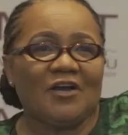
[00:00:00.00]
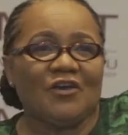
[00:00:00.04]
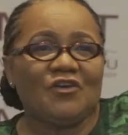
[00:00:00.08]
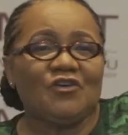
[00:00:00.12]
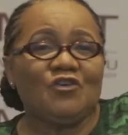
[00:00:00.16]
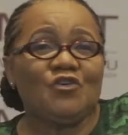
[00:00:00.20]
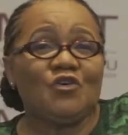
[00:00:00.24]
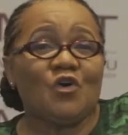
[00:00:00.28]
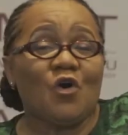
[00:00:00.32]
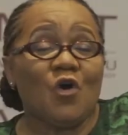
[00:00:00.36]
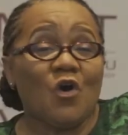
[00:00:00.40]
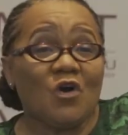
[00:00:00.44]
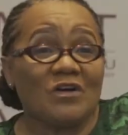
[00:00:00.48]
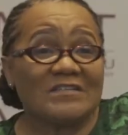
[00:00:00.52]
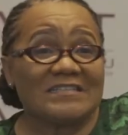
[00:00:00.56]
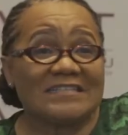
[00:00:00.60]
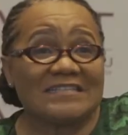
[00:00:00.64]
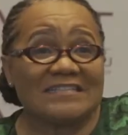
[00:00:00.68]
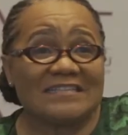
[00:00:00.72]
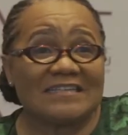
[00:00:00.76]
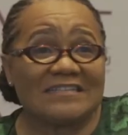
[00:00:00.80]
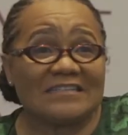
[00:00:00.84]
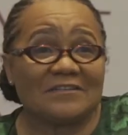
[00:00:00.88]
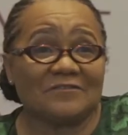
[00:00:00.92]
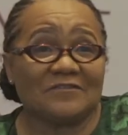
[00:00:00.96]
Yours
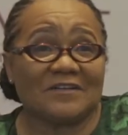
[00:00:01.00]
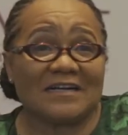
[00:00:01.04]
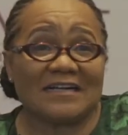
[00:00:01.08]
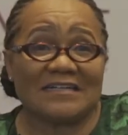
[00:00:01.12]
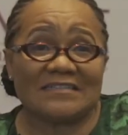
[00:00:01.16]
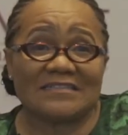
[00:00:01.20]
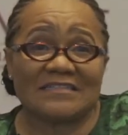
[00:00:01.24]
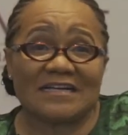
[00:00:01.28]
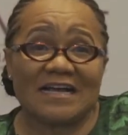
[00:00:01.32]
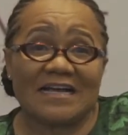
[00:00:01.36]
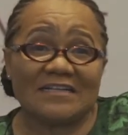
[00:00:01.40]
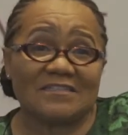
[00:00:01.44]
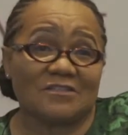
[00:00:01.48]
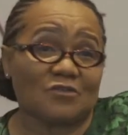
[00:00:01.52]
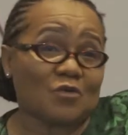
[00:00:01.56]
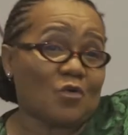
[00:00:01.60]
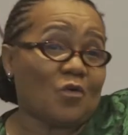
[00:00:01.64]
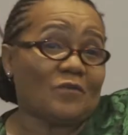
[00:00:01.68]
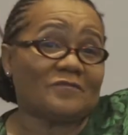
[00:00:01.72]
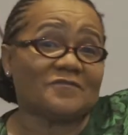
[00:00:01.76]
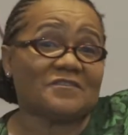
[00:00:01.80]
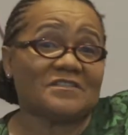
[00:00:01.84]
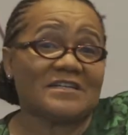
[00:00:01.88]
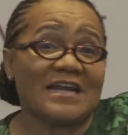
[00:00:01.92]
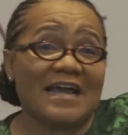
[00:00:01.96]
is a difficult task
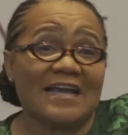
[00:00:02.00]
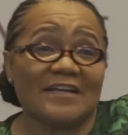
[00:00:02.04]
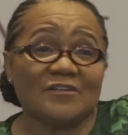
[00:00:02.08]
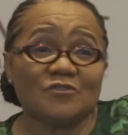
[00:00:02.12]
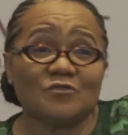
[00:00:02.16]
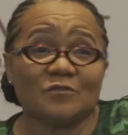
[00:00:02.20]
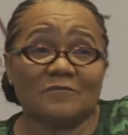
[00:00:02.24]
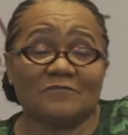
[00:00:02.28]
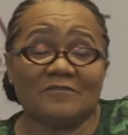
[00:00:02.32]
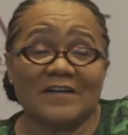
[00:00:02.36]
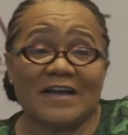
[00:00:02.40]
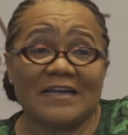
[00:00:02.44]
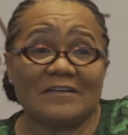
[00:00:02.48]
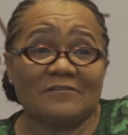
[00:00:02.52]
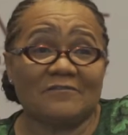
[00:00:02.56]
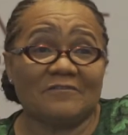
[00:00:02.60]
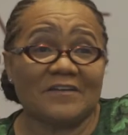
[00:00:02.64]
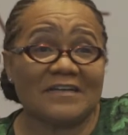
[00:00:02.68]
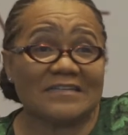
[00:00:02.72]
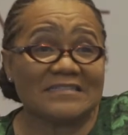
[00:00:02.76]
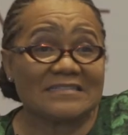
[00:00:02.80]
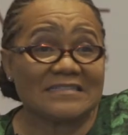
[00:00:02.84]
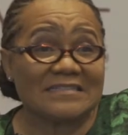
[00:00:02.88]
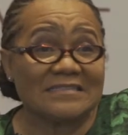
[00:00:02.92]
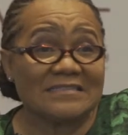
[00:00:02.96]
of trying to find
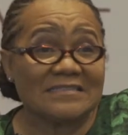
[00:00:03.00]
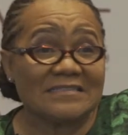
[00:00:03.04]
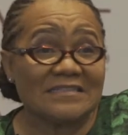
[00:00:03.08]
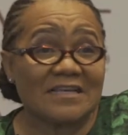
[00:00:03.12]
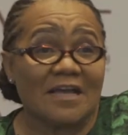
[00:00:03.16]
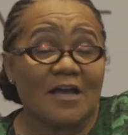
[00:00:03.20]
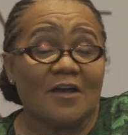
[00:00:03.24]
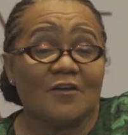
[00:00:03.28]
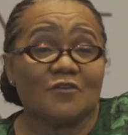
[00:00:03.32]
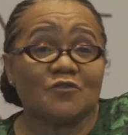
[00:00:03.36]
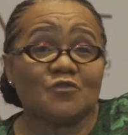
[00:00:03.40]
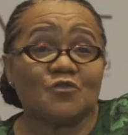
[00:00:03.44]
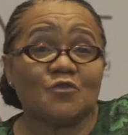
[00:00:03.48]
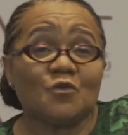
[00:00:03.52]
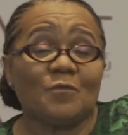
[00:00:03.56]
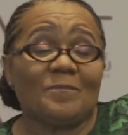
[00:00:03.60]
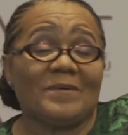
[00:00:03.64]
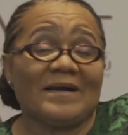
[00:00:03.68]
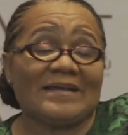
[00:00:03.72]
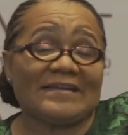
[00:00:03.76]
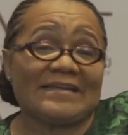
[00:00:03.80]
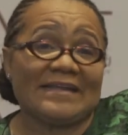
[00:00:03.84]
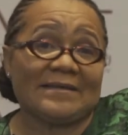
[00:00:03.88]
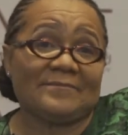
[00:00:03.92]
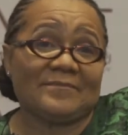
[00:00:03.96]
vaccines to
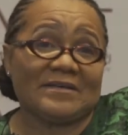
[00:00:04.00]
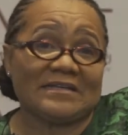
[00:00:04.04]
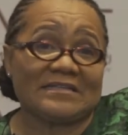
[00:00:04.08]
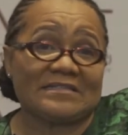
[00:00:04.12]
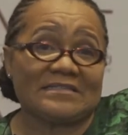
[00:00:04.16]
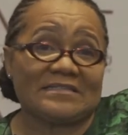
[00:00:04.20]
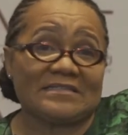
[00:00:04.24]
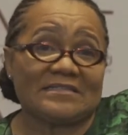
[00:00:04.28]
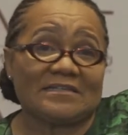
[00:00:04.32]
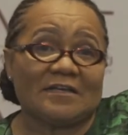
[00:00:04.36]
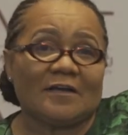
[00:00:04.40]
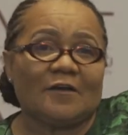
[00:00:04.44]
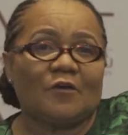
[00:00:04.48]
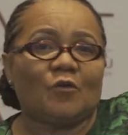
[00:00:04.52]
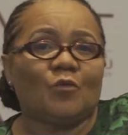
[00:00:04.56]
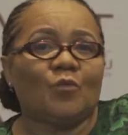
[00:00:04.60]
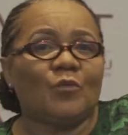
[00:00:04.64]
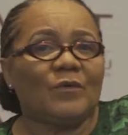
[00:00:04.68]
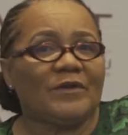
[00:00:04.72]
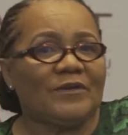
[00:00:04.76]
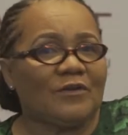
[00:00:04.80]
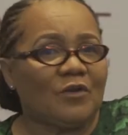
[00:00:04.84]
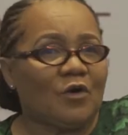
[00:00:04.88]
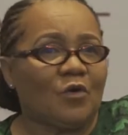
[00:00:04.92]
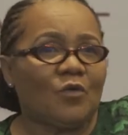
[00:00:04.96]
pandemics.
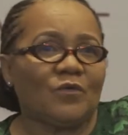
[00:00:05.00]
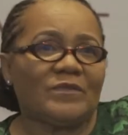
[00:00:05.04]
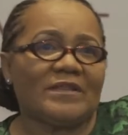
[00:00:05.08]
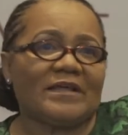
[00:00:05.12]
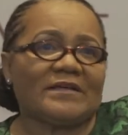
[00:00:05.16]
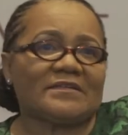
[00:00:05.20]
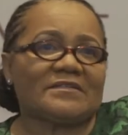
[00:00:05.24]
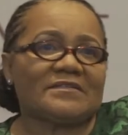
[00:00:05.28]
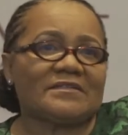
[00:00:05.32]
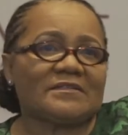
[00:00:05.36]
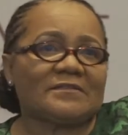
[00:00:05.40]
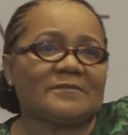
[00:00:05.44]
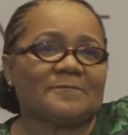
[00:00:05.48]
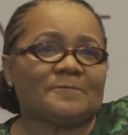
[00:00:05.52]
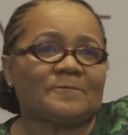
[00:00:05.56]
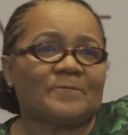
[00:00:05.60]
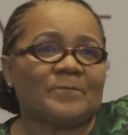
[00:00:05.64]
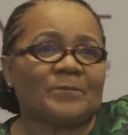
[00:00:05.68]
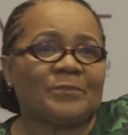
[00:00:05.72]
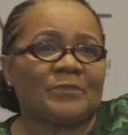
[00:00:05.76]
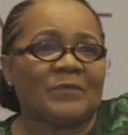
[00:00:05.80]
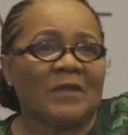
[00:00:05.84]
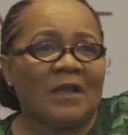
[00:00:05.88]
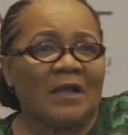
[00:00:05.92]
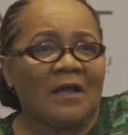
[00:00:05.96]
We know that
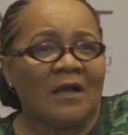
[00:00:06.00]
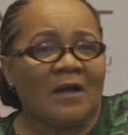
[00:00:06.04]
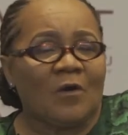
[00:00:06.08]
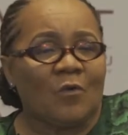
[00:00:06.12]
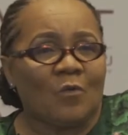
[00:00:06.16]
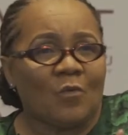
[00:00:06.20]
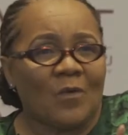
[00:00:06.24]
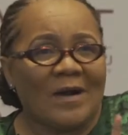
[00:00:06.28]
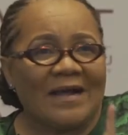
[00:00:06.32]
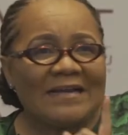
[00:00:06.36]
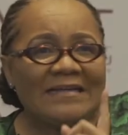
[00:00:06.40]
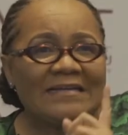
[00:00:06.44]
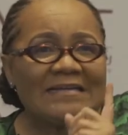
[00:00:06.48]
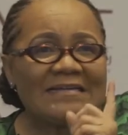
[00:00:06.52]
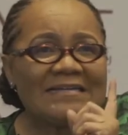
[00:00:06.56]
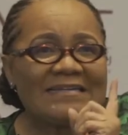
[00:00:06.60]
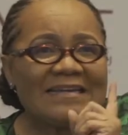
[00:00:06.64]
one